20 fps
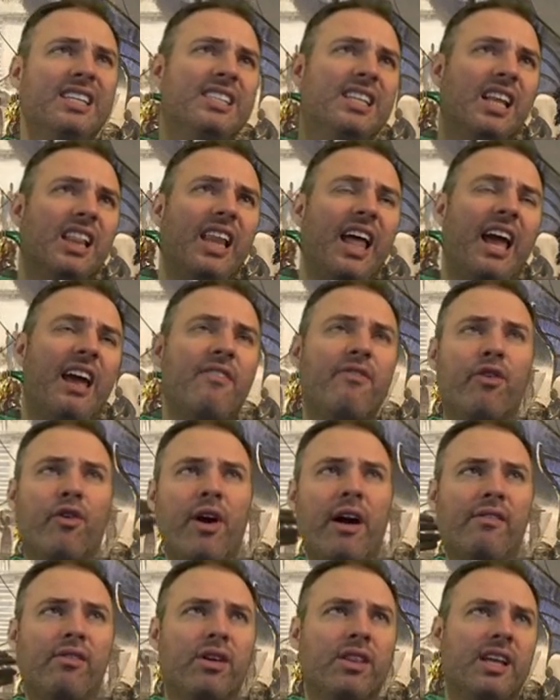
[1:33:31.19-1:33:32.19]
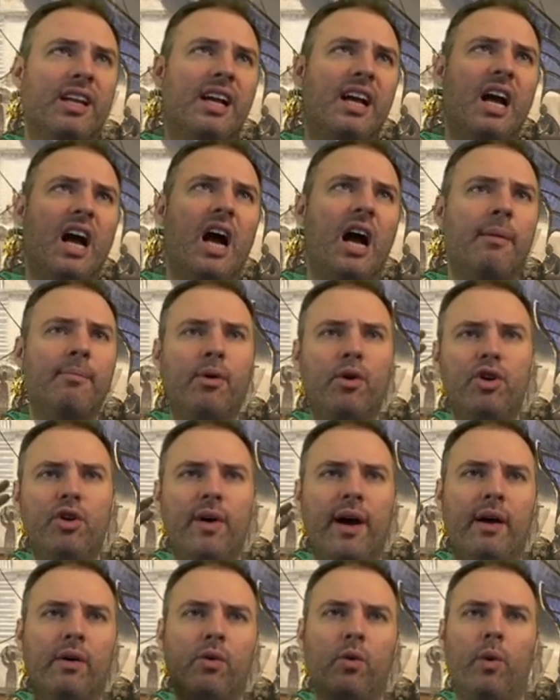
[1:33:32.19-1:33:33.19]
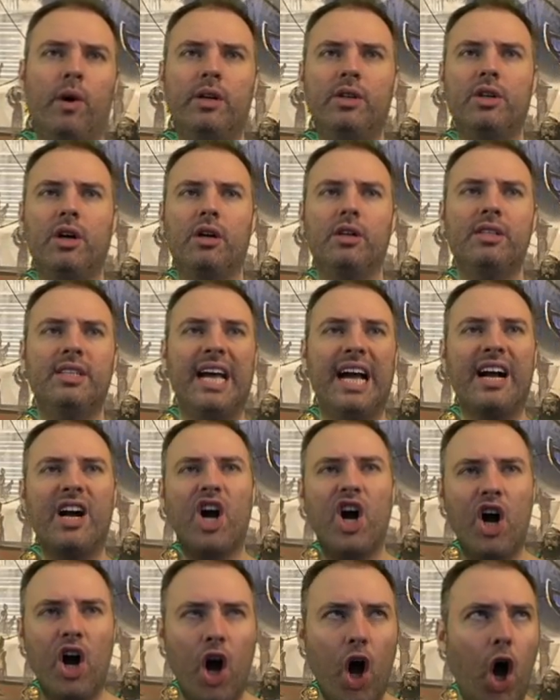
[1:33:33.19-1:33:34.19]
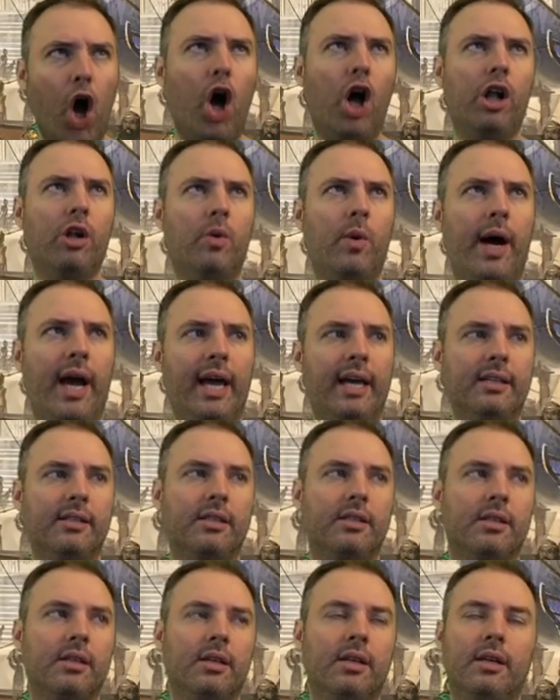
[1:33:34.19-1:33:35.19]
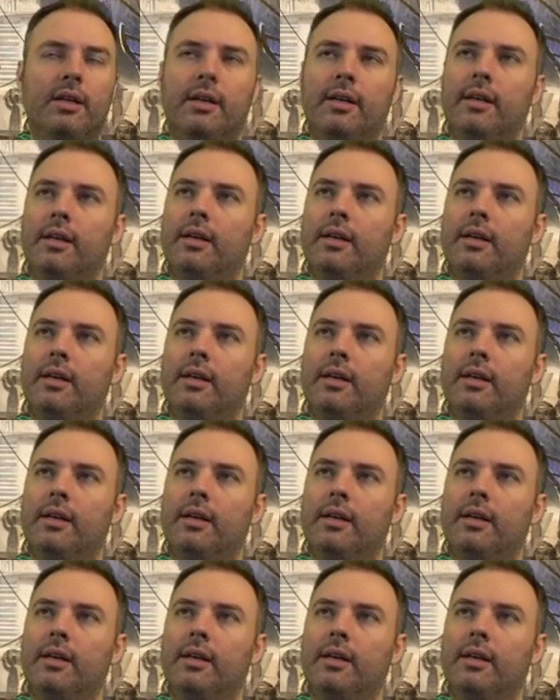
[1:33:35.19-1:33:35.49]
delay forever, then combo you out in one turn deck. Always!